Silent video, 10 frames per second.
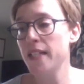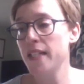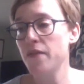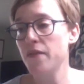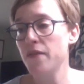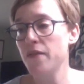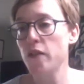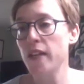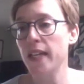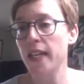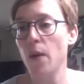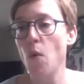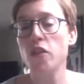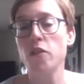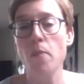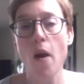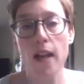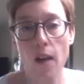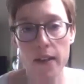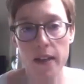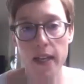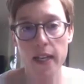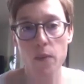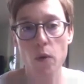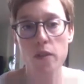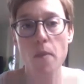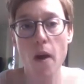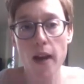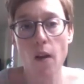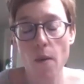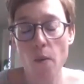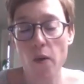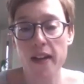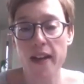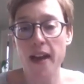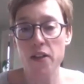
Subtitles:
if you're sort of thinking, what does my client need? What does my client want to hear?